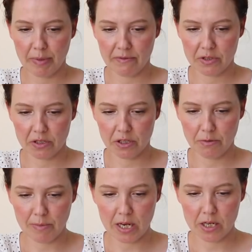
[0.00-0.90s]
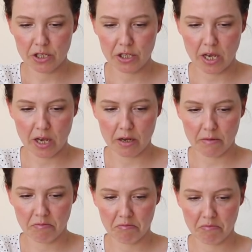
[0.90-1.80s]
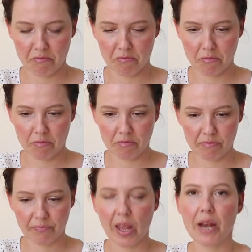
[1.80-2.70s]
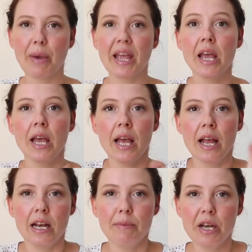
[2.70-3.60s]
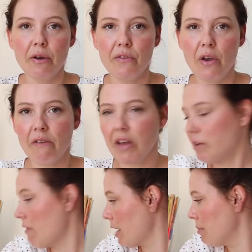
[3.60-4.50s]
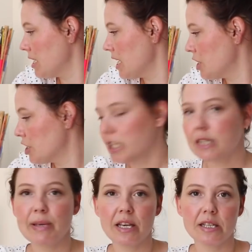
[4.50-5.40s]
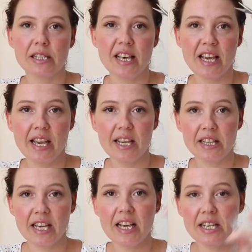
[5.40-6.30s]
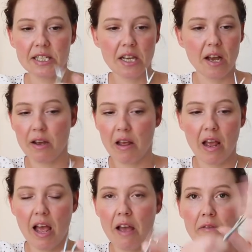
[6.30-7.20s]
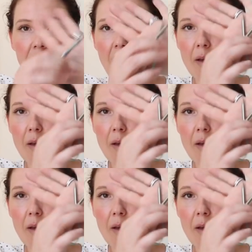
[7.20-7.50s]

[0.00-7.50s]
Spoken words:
be able to manage that. Anyway, let me know if you have any recommendations, because these have